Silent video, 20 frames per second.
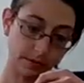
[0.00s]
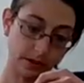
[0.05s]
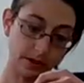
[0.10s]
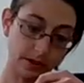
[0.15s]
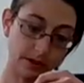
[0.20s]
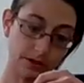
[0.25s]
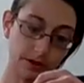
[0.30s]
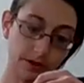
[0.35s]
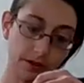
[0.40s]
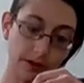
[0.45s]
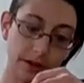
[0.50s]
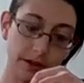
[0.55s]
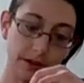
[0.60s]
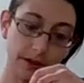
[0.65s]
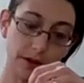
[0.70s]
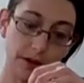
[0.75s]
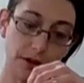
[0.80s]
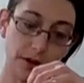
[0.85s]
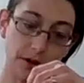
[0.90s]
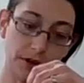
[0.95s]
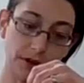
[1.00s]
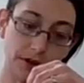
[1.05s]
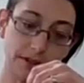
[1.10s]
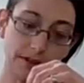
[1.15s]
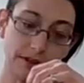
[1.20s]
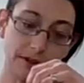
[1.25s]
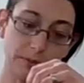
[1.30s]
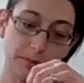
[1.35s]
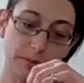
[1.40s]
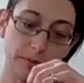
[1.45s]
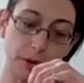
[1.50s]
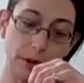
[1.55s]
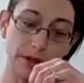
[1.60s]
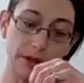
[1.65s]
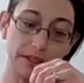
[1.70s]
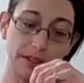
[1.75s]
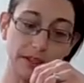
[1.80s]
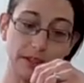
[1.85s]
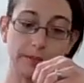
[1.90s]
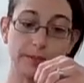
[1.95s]
Make sure that your hook is
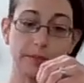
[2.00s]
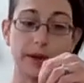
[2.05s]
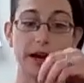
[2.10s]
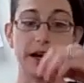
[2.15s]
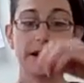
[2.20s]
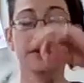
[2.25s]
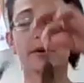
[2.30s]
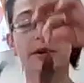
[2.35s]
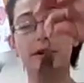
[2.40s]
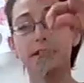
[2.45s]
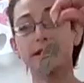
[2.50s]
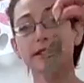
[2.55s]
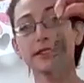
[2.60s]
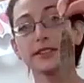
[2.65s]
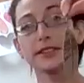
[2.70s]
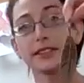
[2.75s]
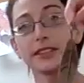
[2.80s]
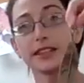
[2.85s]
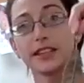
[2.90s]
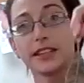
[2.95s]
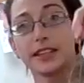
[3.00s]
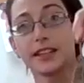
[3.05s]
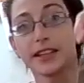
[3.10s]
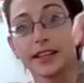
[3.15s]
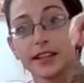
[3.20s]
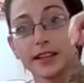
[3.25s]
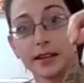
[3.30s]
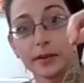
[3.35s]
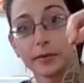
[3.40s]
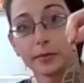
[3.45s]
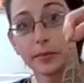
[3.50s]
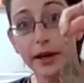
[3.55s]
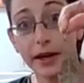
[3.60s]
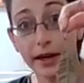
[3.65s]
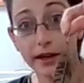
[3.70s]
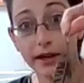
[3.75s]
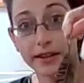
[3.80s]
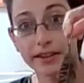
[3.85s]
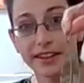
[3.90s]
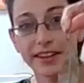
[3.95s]
pointing backwards,
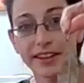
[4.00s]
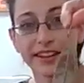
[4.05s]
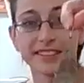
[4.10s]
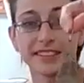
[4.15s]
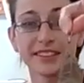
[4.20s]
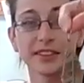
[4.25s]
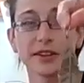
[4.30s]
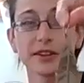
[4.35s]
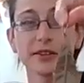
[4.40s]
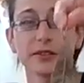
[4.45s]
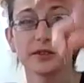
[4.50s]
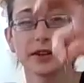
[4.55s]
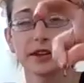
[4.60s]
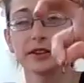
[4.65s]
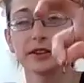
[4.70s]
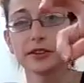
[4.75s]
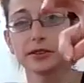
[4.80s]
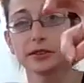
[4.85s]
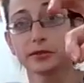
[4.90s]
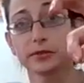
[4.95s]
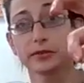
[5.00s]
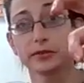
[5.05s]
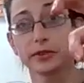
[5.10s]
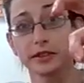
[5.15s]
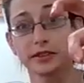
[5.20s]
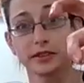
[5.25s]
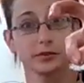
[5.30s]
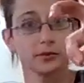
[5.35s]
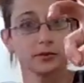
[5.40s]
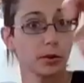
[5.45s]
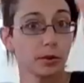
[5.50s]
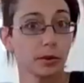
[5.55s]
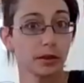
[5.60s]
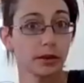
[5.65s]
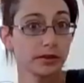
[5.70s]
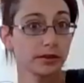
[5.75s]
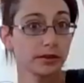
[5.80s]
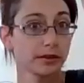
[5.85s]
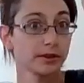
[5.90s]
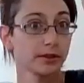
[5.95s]
back, and your feathers facing
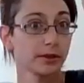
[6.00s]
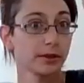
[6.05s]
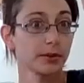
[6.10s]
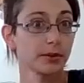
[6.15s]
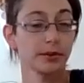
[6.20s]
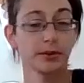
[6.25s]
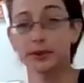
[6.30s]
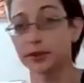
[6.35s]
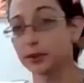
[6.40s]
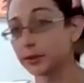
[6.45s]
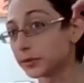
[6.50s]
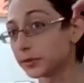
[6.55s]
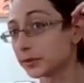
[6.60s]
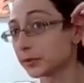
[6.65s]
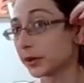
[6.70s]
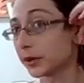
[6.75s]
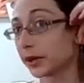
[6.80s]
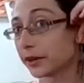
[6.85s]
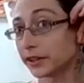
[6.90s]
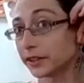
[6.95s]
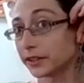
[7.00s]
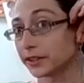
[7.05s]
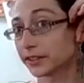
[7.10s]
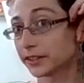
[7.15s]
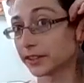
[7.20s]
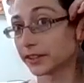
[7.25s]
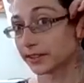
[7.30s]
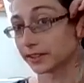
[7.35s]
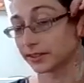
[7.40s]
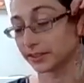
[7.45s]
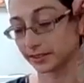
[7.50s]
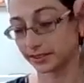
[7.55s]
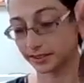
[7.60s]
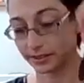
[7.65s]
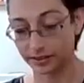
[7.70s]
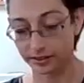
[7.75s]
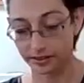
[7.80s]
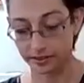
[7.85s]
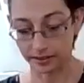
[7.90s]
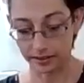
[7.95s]
forward. So when you wear it, they
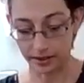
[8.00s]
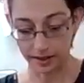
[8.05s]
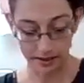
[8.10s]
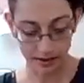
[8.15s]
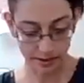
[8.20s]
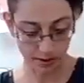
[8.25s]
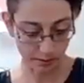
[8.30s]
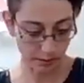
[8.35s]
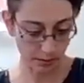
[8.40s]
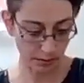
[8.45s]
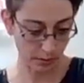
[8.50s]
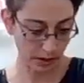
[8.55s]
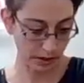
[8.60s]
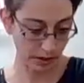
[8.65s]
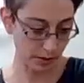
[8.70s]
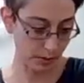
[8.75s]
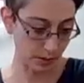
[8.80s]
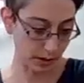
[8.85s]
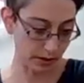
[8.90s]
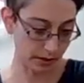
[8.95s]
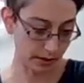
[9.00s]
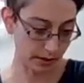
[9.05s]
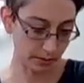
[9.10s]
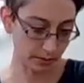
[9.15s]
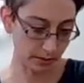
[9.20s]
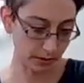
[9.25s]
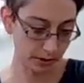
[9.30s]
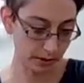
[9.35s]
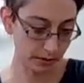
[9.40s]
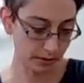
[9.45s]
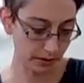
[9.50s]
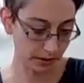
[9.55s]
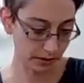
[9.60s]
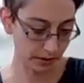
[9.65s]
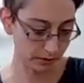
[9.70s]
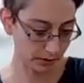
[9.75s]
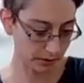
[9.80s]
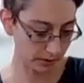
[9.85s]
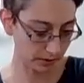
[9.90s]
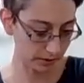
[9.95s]
line up the way you want them to.
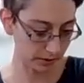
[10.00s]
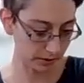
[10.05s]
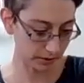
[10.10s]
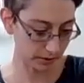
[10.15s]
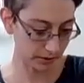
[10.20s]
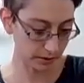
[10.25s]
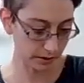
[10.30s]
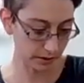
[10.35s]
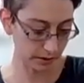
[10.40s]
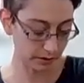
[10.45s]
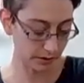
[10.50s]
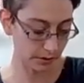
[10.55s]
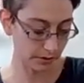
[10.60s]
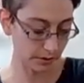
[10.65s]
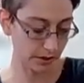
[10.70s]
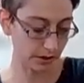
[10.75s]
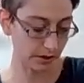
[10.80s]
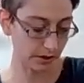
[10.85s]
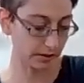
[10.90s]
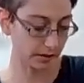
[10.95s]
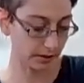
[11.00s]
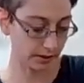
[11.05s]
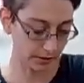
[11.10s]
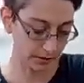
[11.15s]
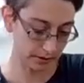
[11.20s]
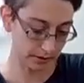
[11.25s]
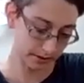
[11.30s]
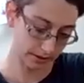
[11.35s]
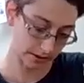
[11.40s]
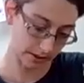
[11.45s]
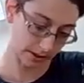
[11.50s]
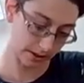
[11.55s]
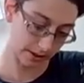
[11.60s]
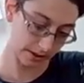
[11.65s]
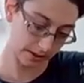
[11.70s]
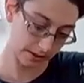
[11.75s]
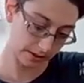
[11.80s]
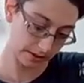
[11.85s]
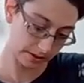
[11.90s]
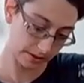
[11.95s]
And we'll just do that real quick on the other
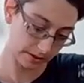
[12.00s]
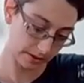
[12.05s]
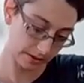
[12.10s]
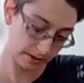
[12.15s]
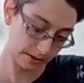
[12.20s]
side.